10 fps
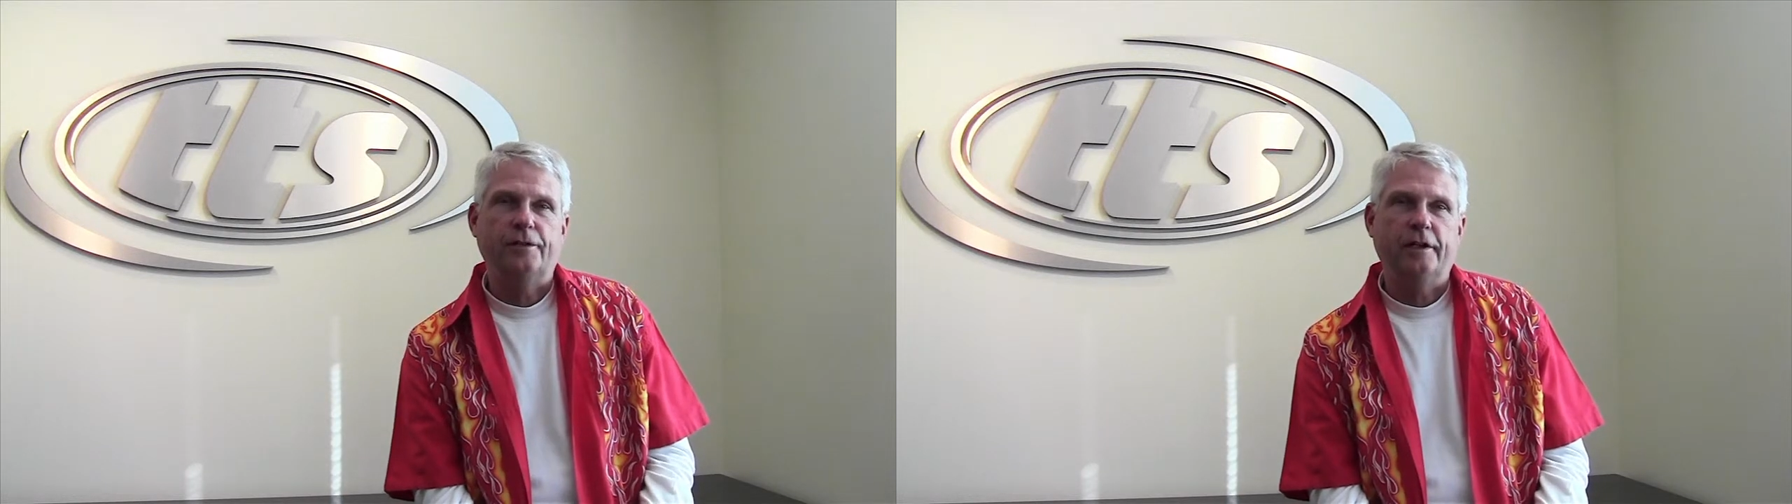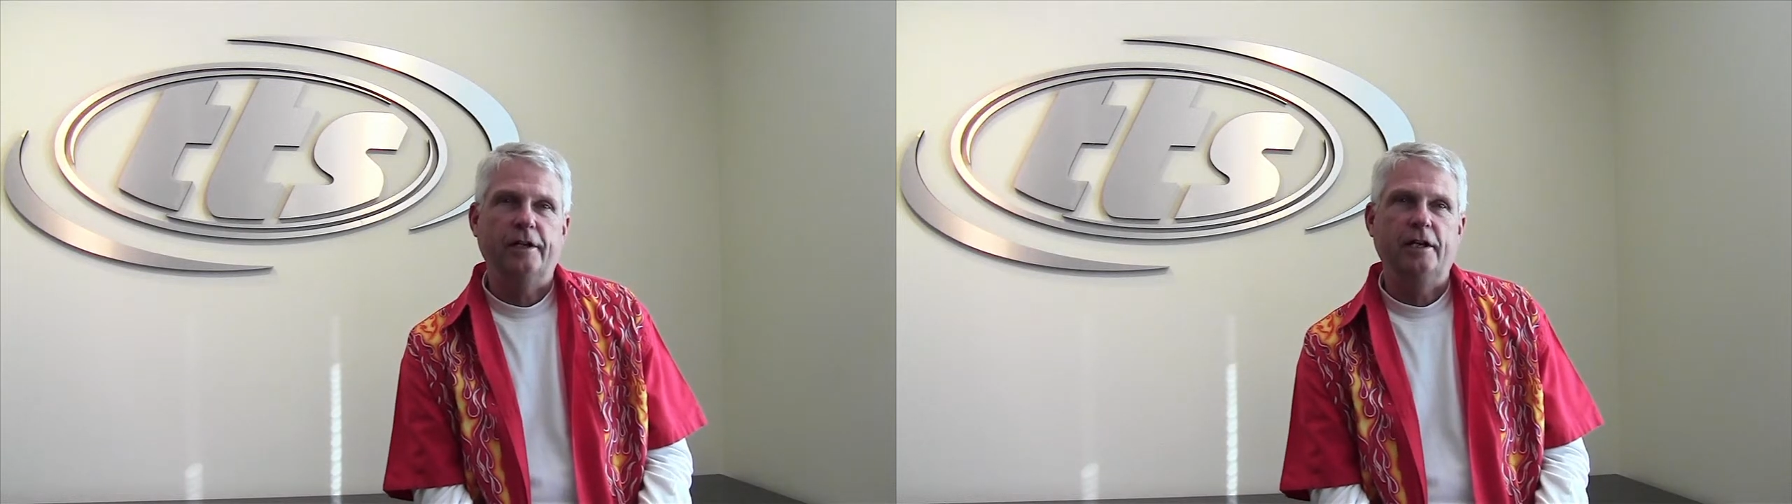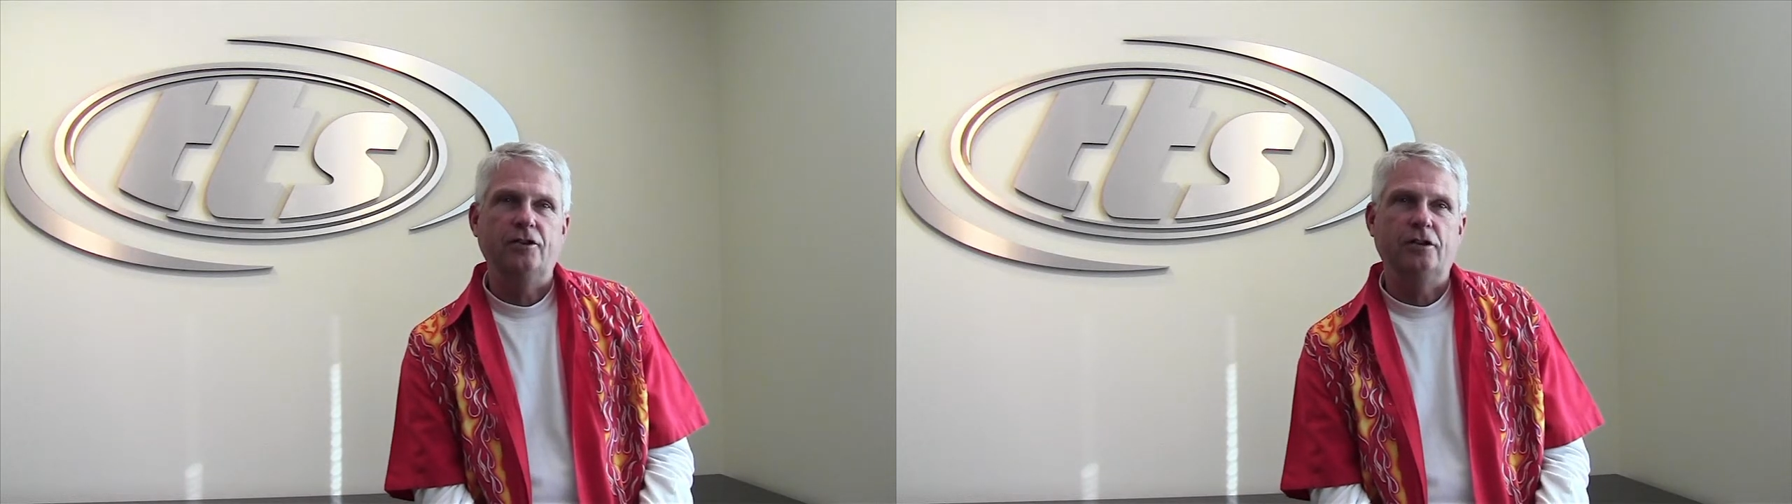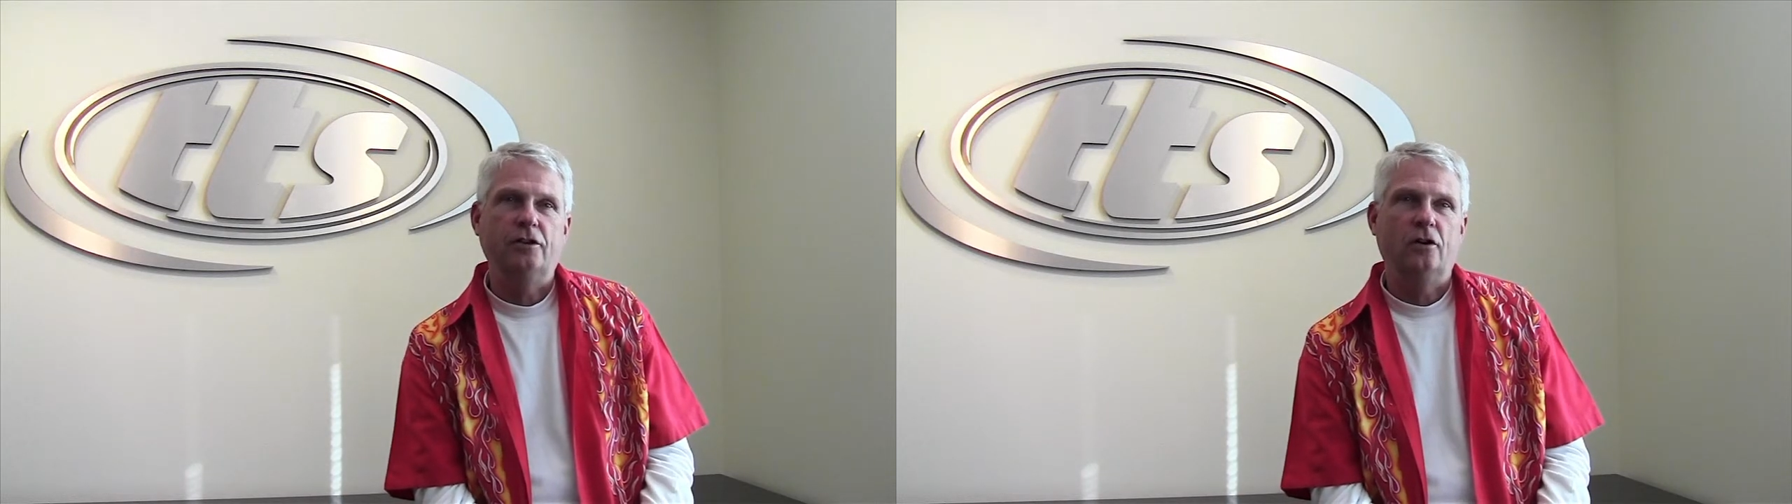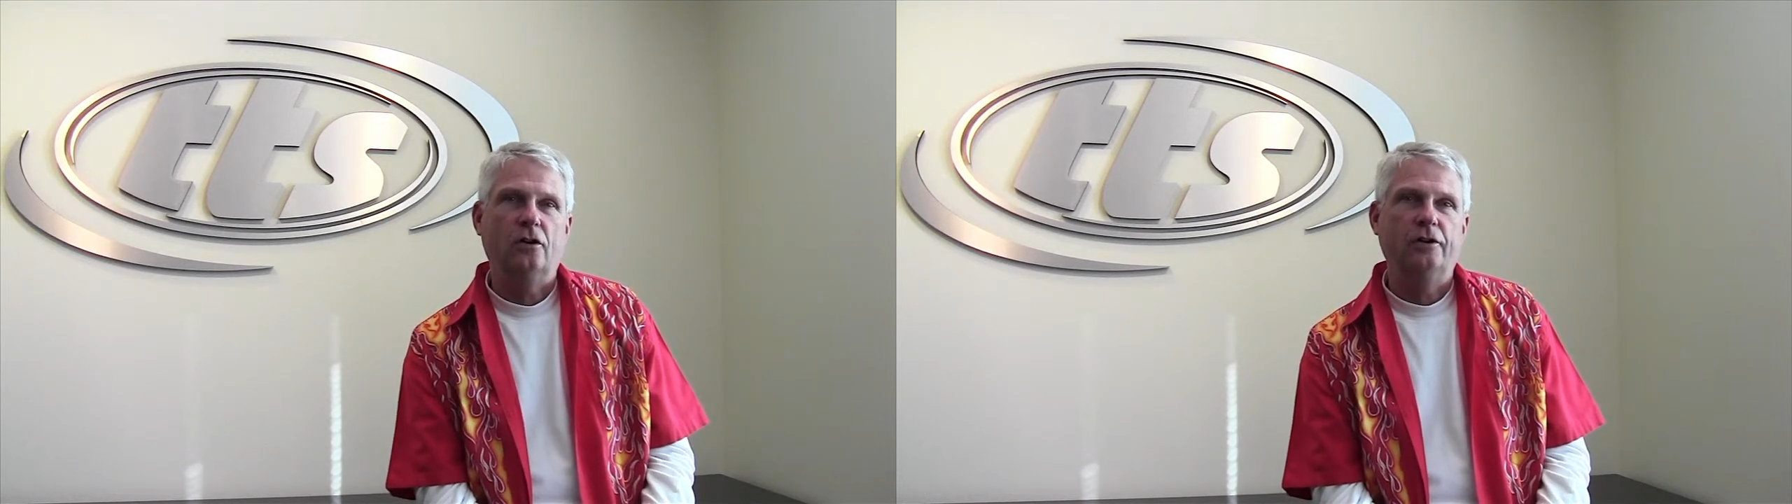
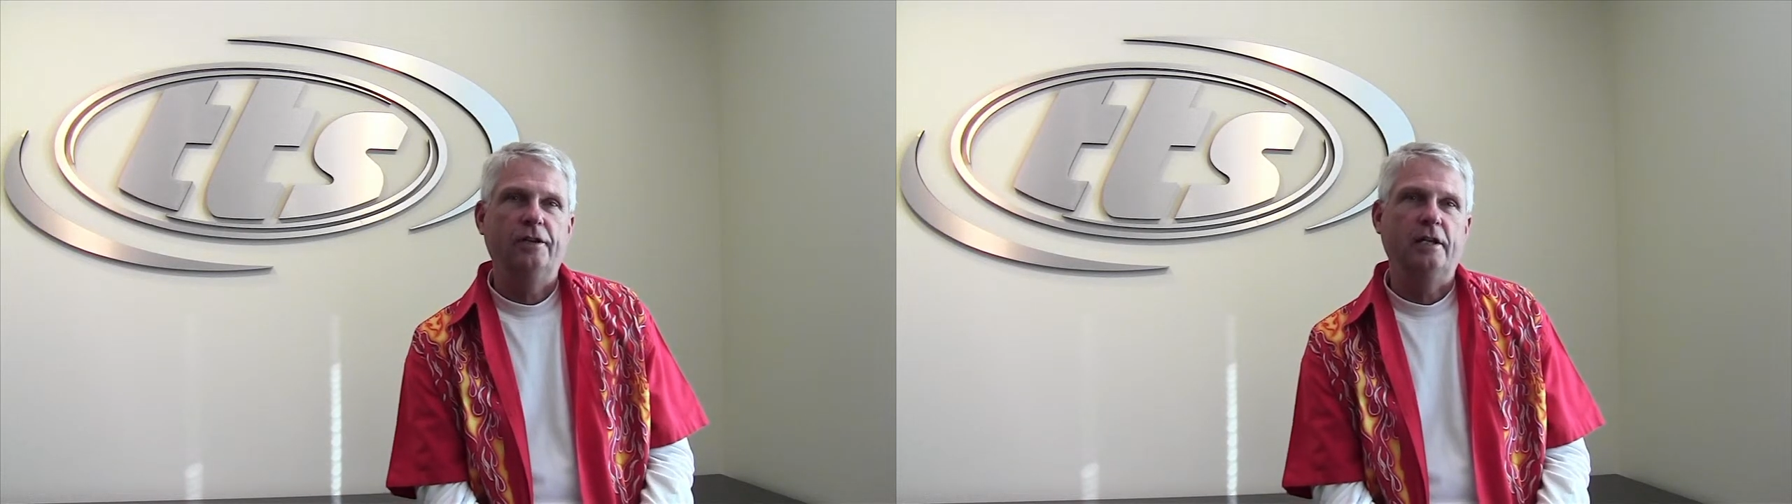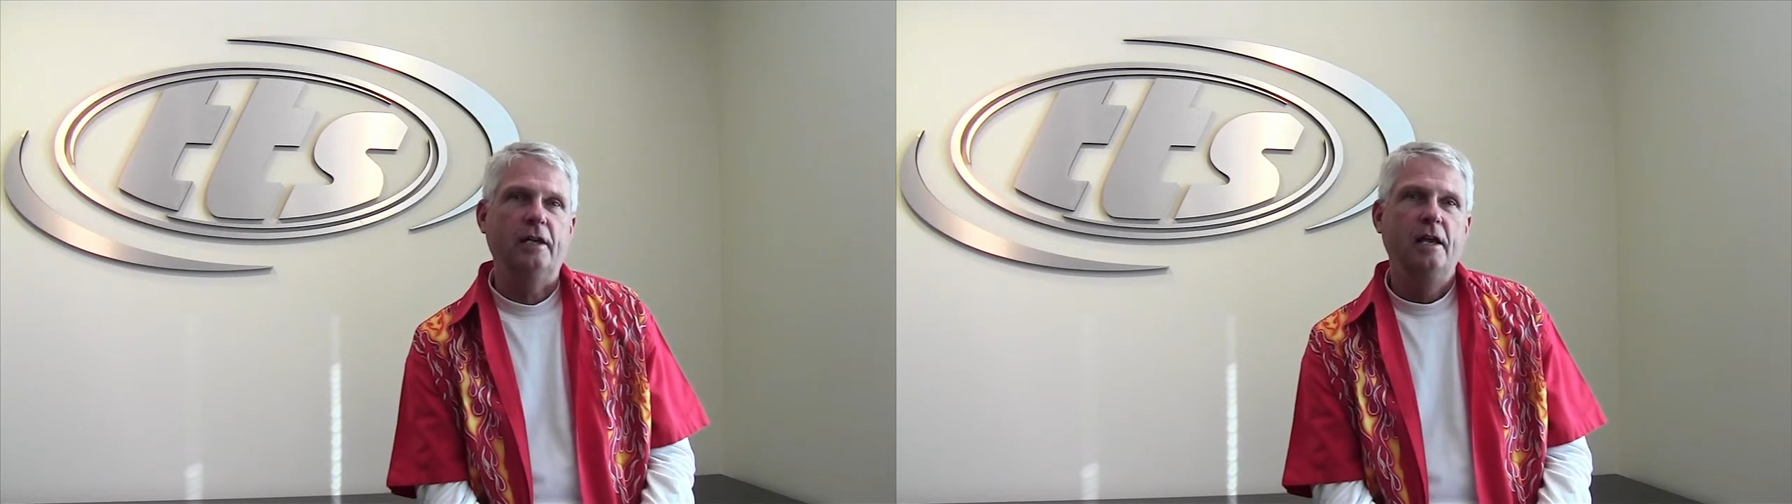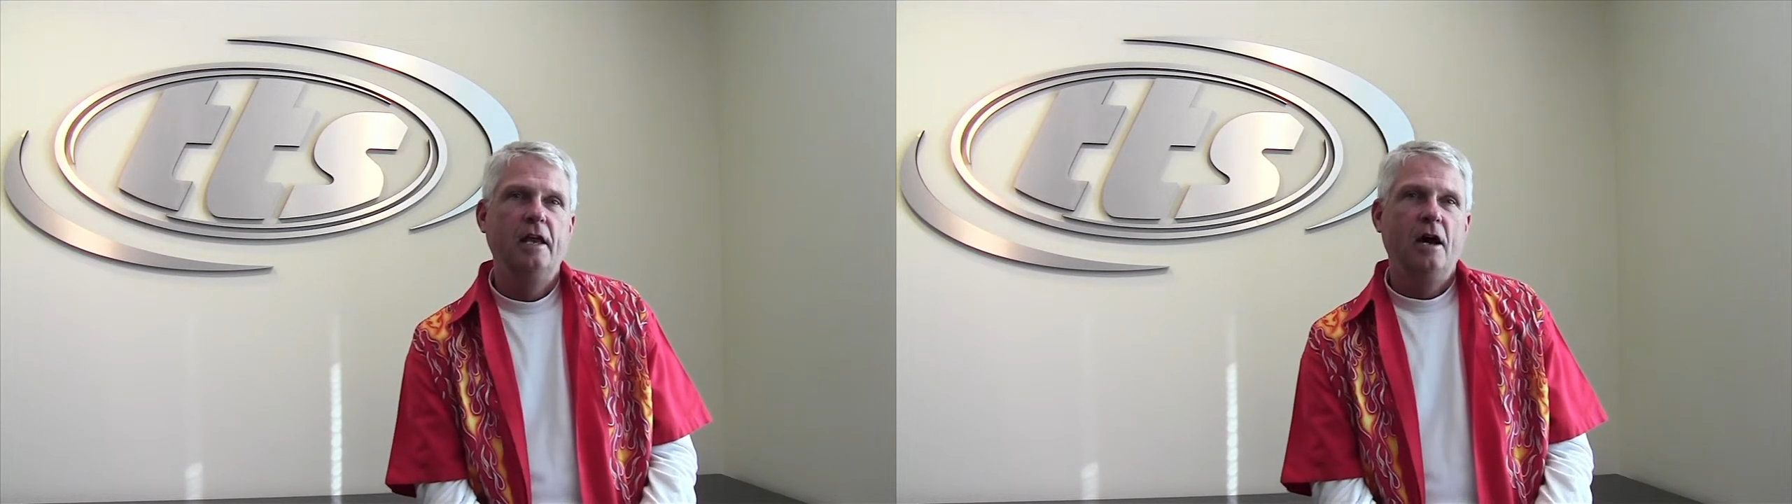Foundation called the